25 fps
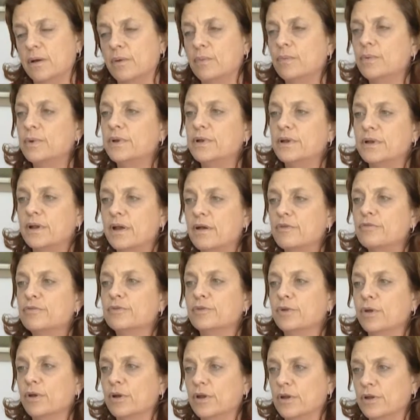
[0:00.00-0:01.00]
with enough
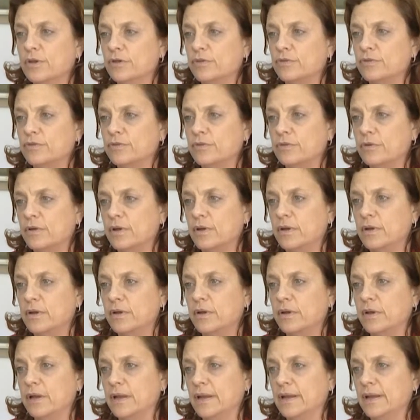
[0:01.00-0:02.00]
knowledge
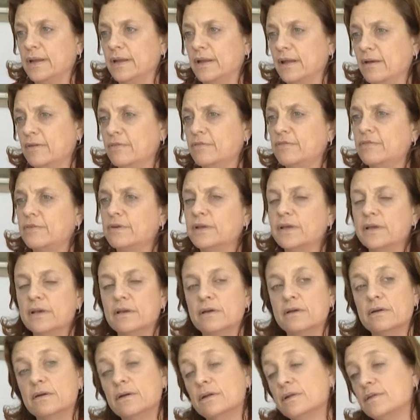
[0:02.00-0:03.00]
and enough
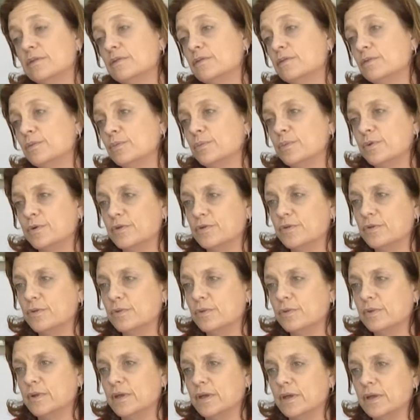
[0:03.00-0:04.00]
eagerness to
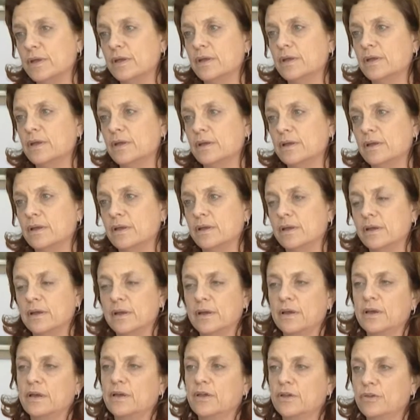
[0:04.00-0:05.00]
pursue the
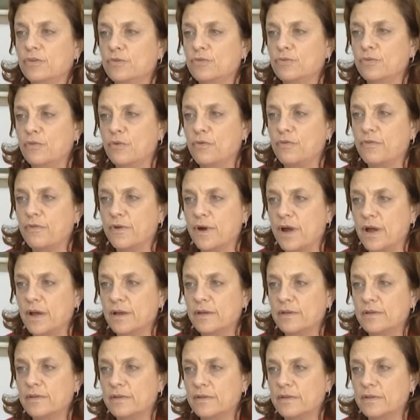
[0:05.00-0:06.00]
issue of
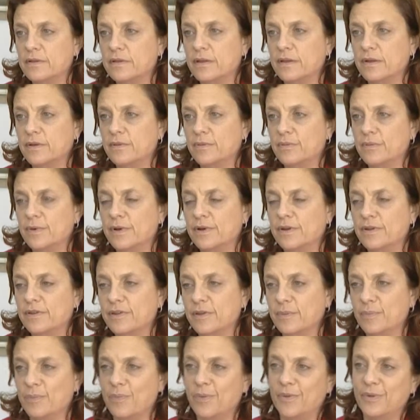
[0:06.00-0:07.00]
rights that will
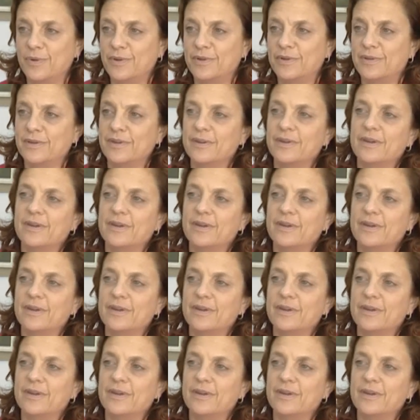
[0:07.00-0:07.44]
support